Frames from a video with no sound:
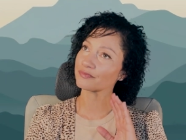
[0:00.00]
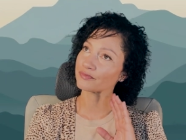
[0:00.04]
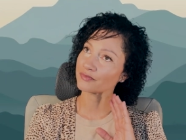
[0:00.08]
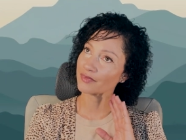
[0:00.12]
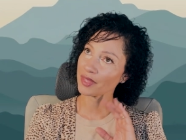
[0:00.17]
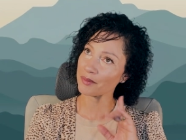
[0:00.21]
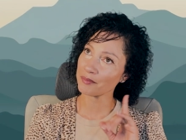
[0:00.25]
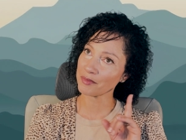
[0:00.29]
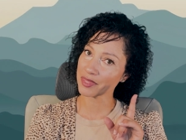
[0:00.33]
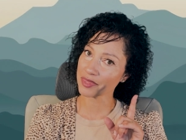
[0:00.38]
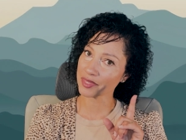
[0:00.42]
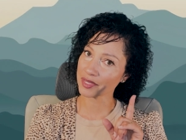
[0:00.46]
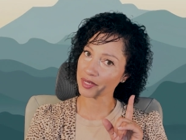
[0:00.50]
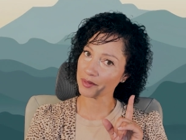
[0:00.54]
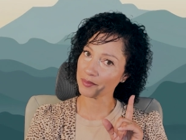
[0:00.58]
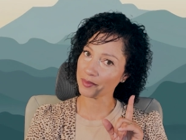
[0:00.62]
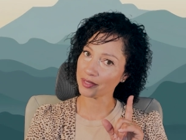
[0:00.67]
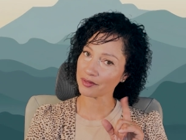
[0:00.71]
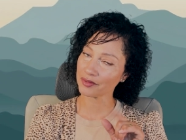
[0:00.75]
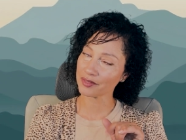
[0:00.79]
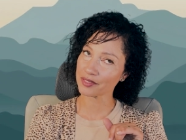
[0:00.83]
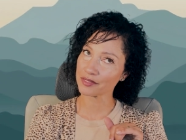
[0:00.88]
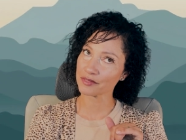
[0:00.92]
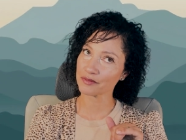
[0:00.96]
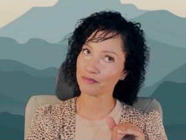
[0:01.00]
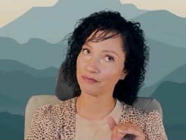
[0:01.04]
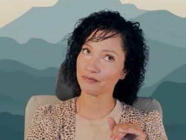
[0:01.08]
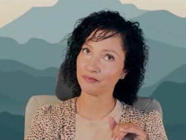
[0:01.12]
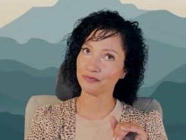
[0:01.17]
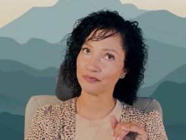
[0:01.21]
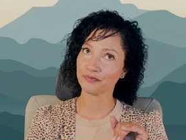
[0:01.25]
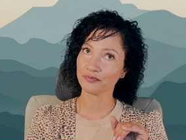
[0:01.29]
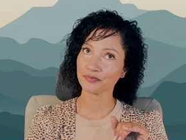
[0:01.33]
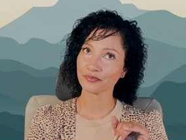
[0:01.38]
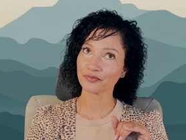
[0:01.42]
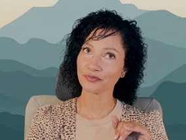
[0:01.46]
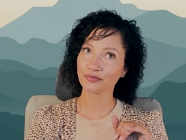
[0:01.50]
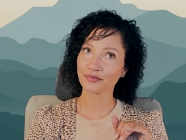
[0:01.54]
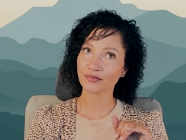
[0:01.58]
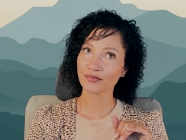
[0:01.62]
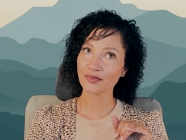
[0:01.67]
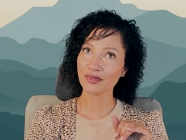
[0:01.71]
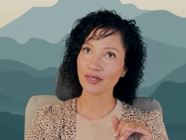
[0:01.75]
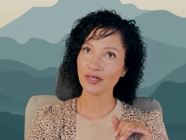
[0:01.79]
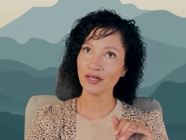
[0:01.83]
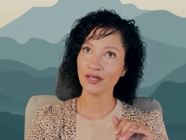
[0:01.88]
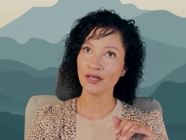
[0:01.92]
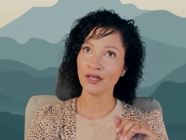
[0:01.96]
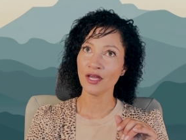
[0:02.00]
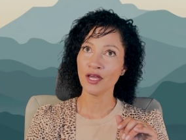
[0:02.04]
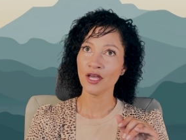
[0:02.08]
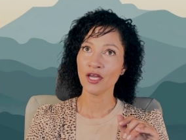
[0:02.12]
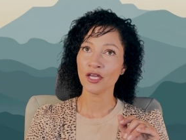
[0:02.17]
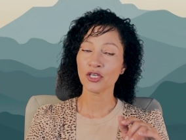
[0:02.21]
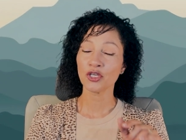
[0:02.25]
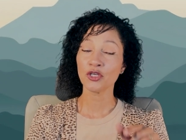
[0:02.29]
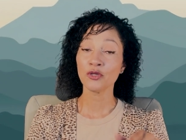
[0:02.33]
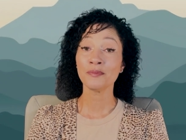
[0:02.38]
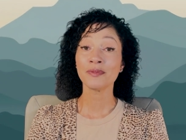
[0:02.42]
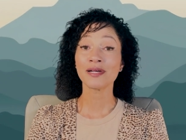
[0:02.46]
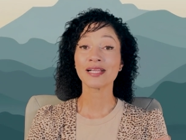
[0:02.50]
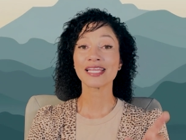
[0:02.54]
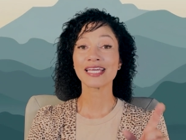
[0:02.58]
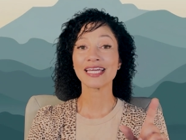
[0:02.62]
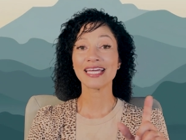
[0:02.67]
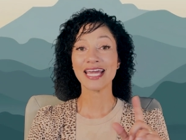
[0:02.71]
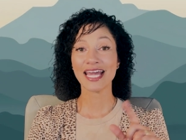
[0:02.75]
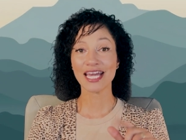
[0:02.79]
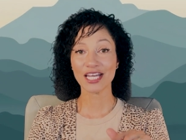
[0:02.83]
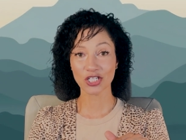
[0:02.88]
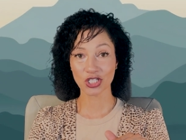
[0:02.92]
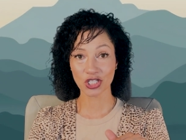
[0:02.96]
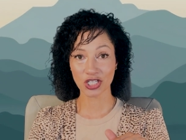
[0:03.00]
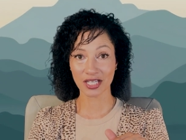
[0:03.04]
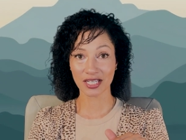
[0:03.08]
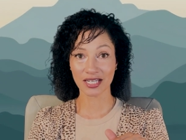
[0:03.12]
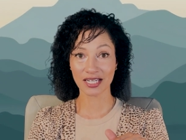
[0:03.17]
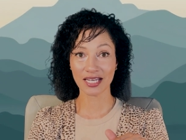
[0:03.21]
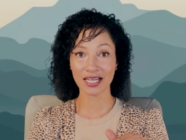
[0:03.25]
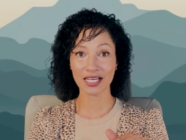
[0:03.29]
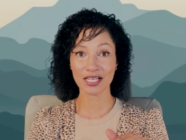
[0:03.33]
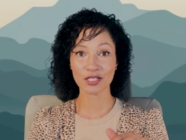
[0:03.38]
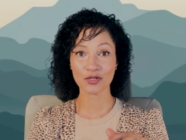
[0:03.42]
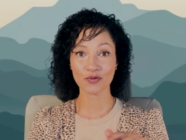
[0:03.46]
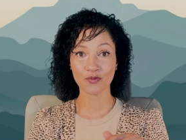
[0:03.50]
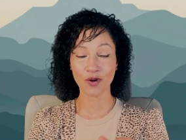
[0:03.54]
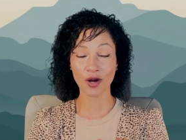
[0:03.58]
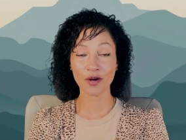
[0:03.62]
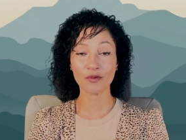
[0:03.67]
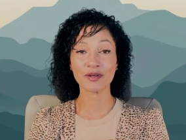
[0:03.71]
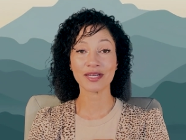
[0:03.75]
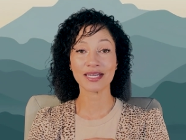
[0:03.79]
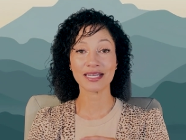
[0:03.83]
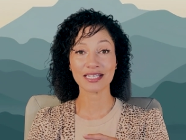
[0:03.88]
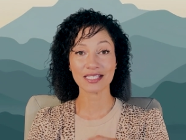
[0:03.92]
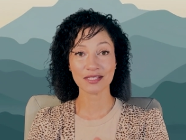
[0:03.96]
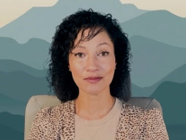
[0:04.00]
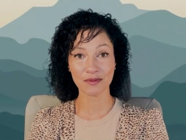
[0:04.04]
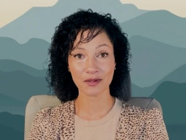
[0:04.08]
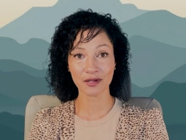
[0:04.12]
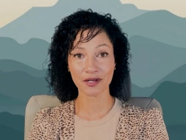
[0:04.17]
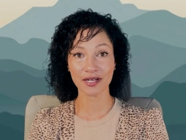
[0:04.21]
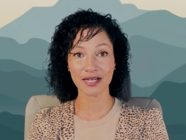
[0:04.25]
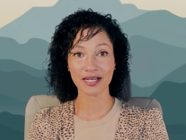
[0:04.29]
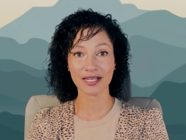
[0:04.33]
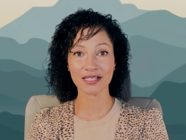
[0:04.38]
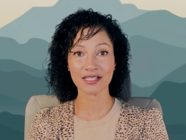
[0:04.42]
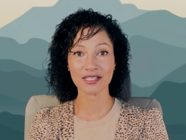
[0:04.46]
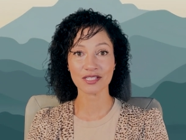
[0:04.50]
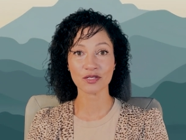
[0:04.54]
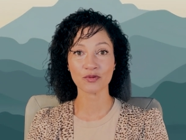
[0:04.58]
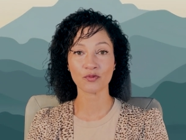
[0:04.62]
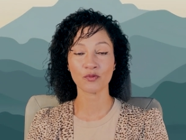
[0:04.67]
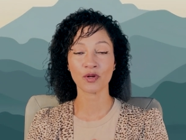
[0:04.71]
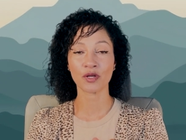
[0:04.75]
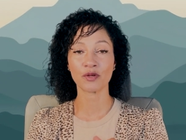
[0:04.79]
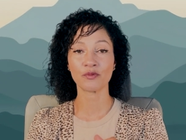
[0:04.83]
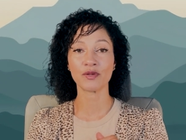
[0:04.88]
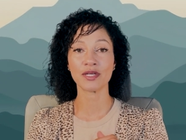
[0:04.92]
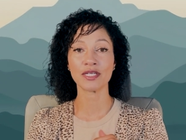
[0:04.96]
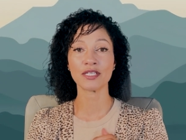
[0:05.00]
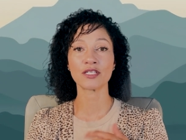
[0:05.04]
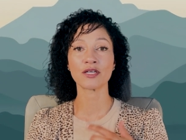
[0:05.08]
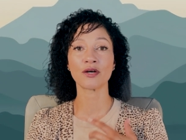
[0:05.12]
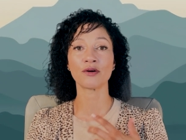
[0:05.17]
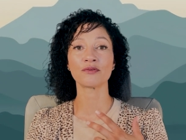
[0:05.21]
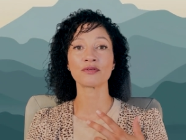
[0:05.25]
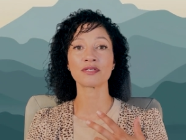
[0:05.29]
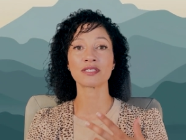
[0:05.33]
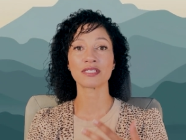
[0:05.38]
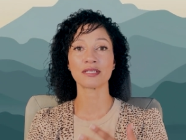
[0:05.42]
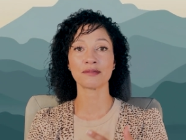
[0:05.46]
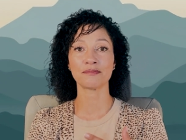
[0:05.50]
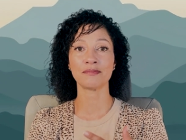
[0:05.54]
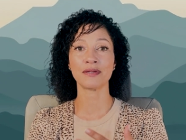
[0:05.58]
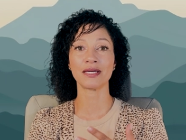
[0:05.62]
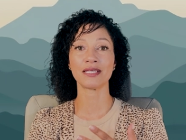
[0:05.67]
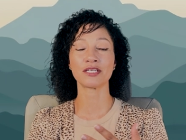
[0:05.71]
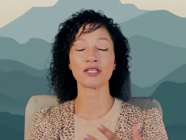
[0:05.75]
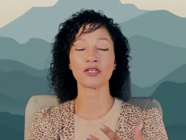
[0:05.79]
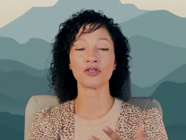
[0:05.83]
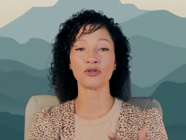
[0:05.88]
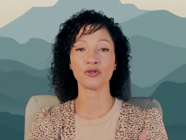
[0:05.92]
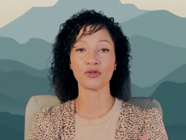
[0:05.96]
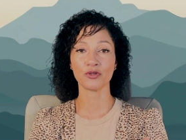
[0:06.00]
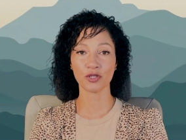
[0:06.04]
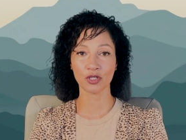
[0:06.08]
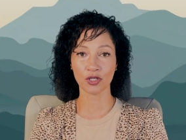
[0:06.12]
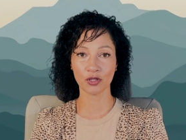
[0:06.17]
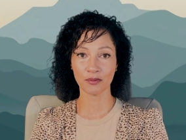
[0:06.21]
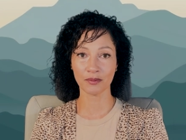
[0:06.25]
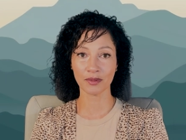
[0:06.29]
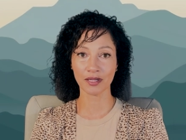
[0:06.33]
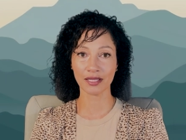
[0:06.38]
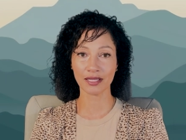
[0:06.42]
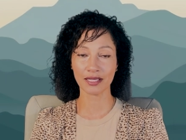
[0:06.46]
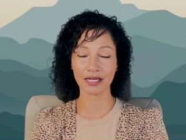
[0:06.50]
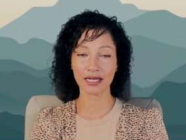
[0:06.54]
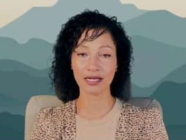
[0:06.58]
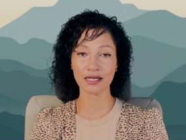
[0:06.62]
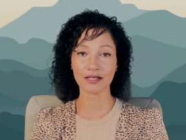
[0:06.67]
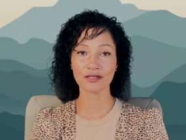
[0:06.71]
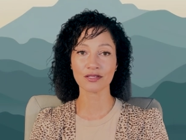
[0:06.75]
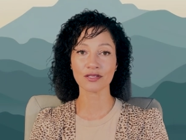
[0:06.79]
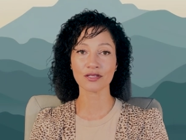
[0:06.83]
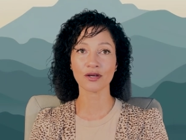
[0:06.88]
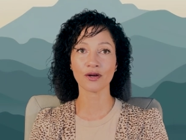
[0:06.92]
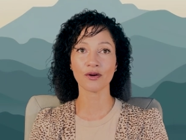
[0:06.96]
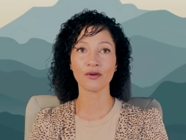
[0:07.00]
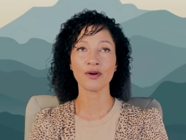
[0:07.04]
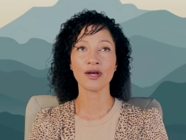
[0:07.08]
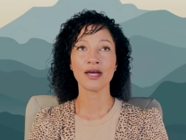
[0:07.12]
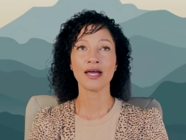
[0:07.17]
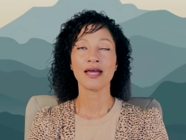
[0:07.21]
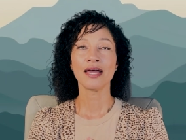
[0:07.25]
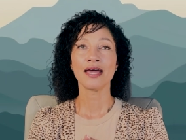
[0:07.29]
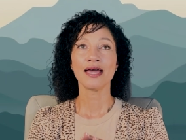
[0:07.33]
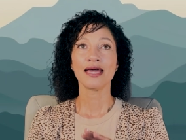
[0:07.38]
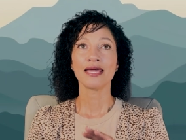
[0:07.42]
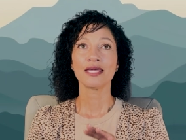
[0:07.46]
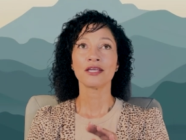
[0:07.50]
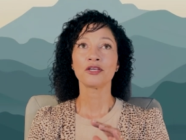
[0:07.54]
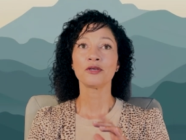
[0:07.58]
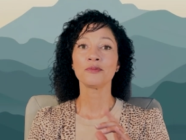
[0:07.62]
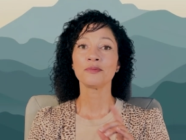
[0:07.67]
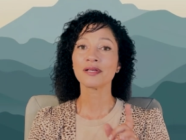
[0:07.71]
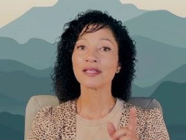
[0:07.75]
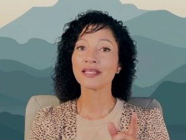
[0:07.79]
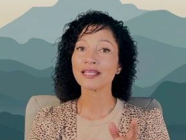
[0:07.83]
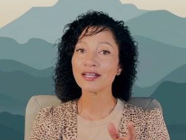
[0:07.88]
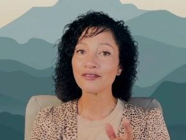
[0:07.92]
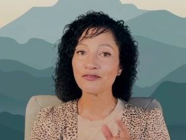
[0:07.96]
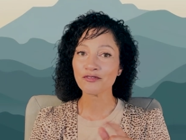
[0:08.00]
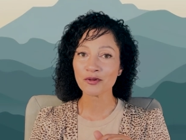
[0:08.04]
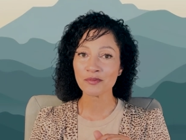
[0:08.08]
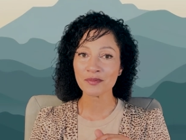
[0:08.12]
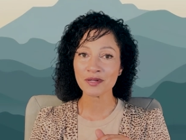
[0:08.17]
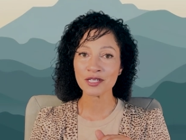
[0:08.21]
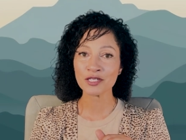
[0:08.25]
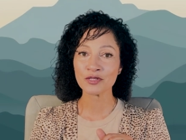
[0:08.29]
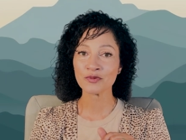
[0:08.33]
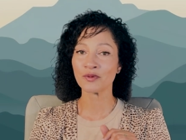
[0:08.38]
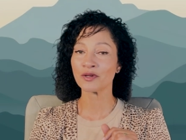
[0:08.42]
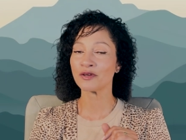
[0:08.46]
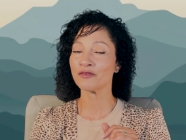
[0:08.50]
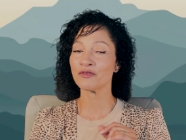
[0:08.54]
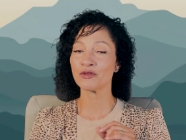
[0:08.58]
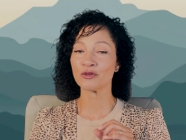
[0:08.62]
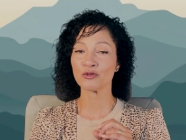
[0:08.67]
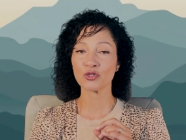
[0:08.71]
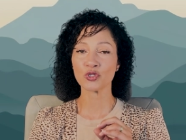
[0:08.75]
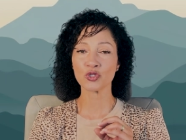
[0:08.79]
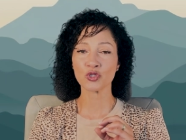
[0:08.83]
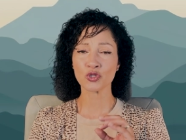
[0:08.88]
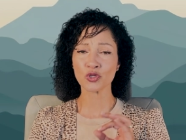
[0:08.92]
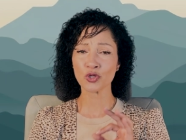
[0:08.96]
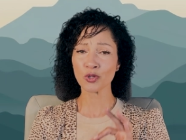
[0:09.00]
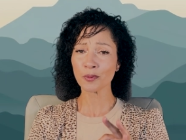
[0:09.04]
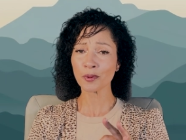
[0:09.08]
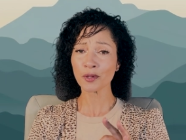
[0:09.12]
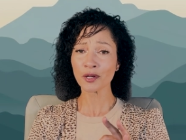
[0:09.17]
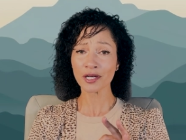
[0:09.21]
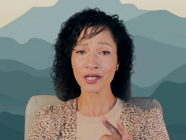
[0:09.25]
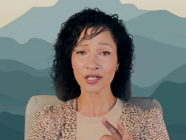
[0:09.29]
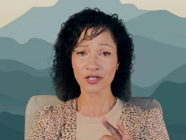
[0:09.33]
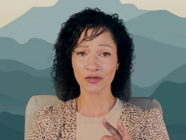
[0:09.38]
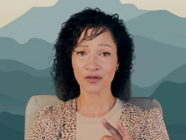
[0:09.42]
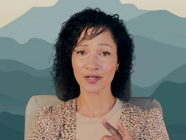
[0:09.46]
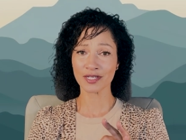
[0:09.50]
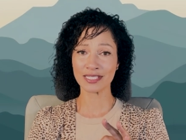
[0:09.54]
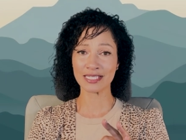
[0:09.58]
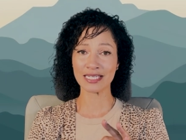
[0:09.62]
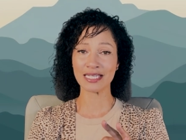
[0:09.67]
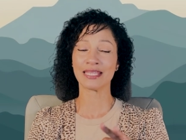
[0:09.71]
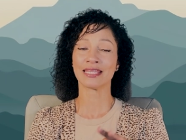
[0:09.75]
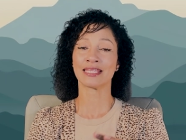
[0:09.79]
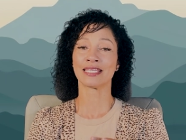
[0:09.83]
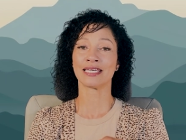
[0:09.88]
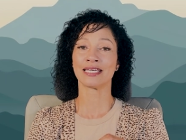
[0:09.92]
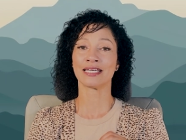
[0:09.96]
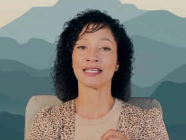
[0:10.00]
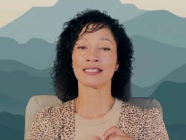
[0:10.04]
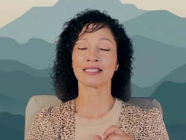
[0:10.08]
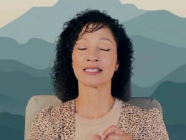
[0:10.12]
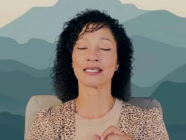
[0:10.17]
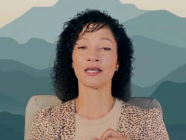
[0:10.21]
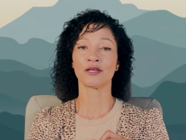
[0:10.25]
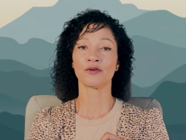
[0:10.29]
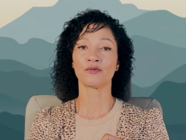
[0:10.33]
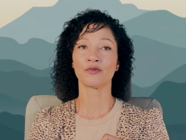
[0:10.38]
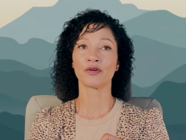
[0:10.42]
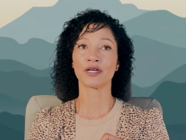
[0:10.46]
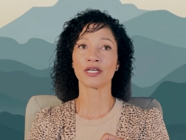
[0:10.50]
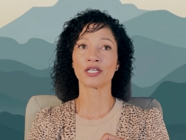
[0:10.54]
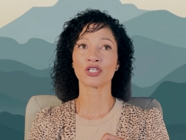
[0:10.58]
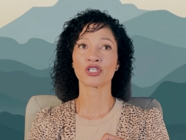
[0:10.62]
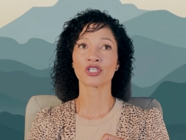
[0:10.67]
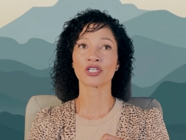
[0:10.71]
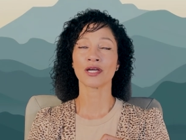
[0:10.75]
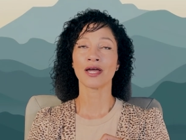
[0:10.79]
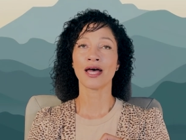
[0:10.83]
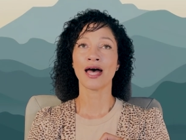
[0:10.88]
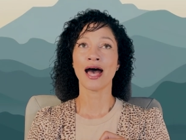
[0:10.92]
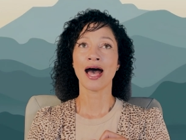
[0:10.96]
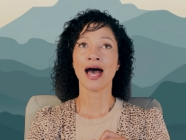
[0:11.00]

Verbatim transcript: Let me think about this. Humiliation is what we experience when we don't submit to humility. So humility for me is one of those super interesting things in which